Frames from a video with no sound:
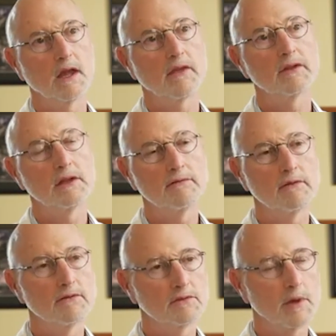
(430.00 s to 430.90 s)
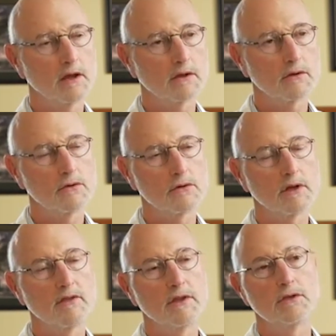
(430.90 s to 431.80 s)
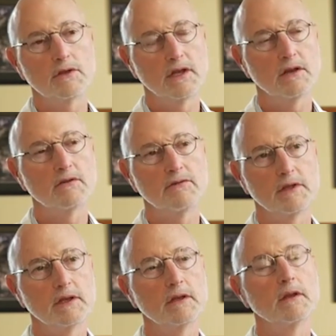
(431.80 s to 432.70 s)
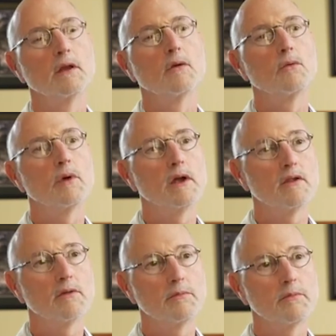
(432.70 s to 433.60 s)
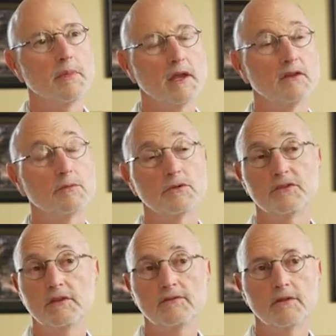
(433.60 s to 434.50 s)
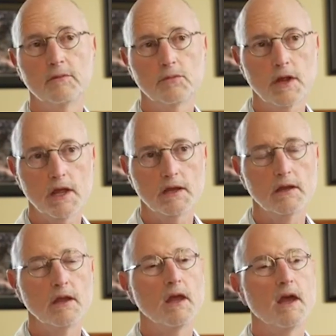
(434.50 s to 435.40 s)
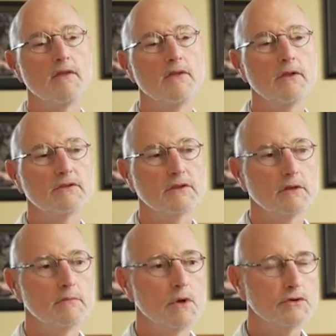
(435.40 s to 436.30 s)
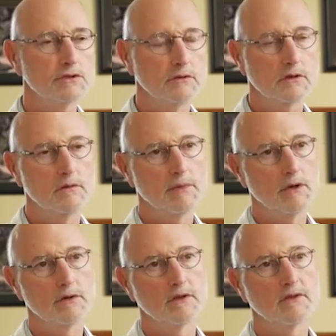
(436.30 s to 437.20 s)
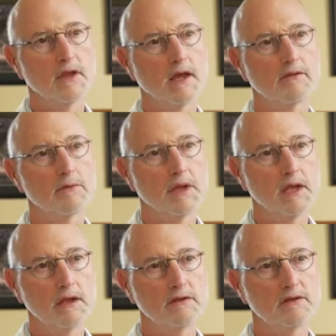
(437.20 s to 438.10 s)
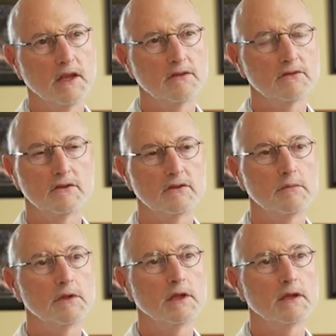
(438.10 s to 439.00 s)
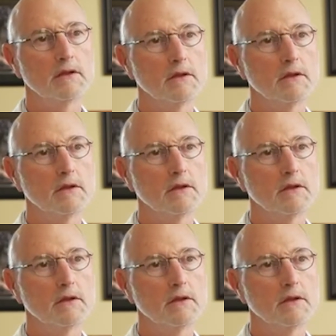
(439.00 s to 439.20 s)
at the level of the spinal cord, and then you can intervene where the pain is perceived in the brain. And then there's an emotional component that the pain tends to stimulate.